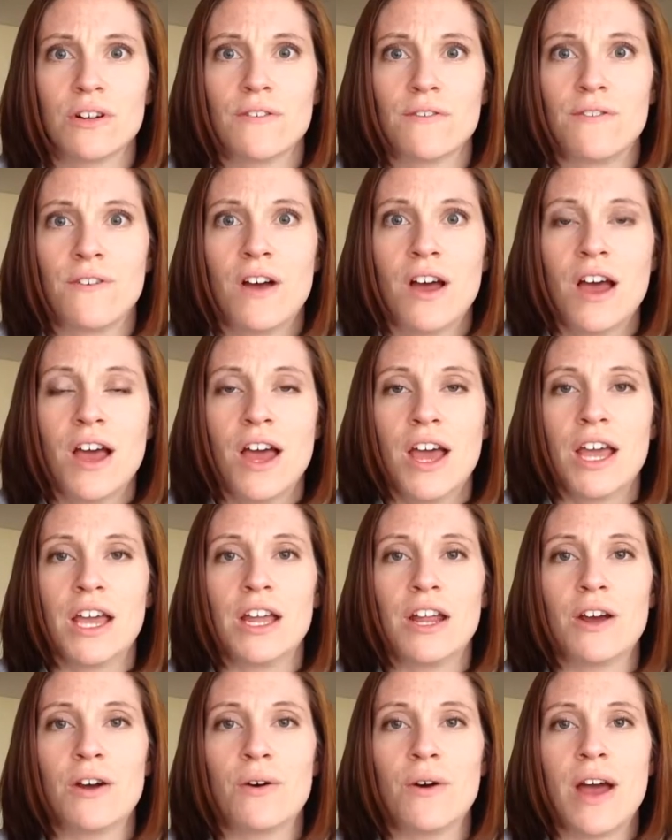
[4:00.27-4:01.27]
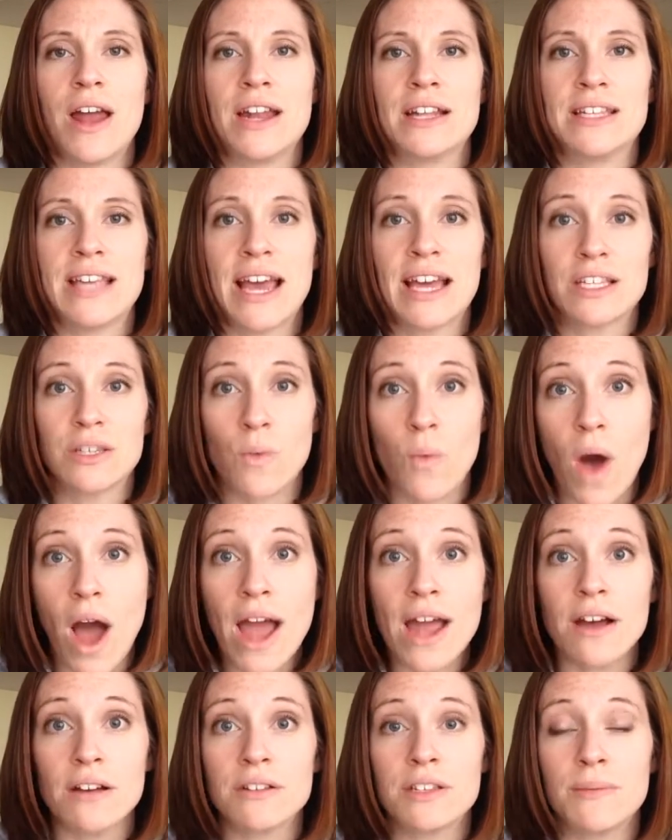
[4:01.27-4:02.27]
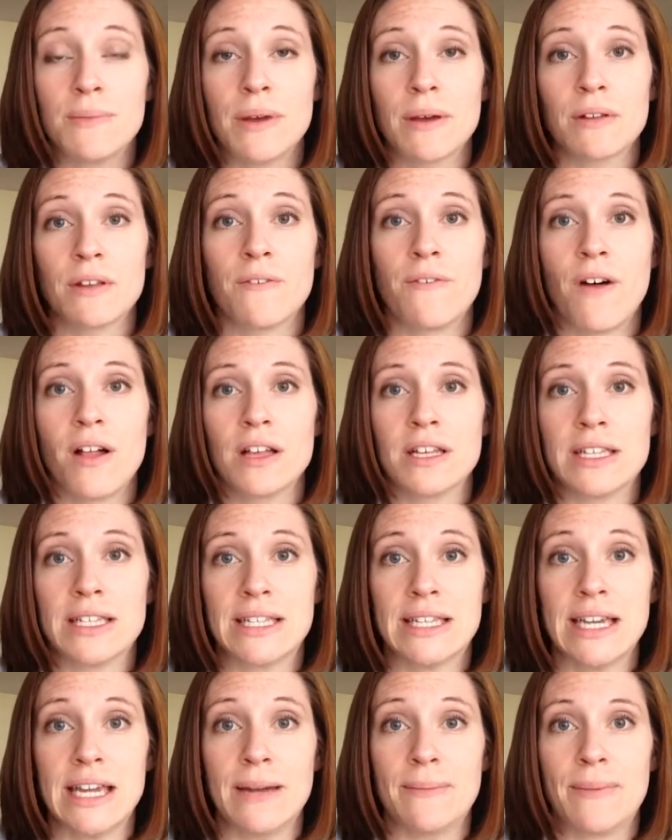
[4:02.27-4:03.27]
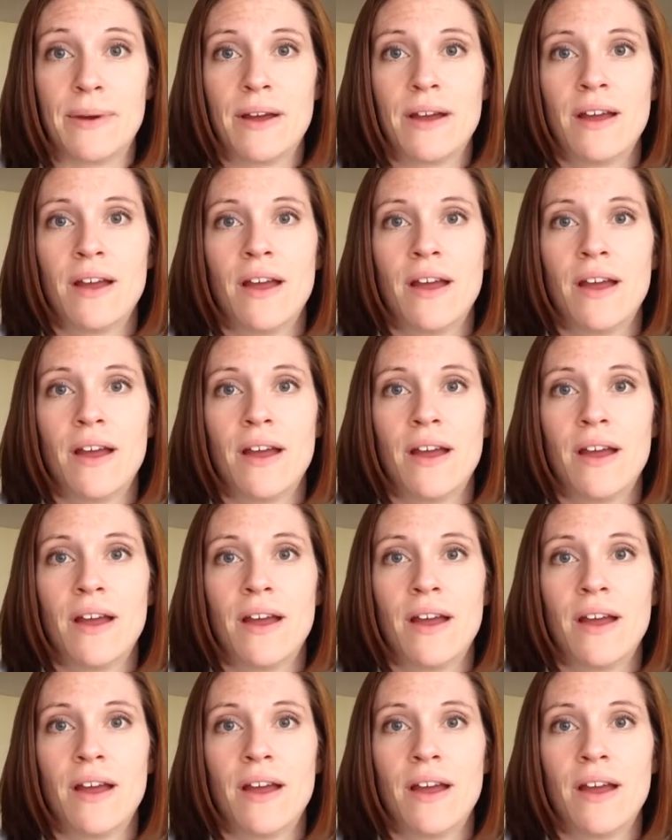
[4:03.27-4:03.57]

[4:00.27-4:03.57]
of, and it takes a while to be able to fall asleep.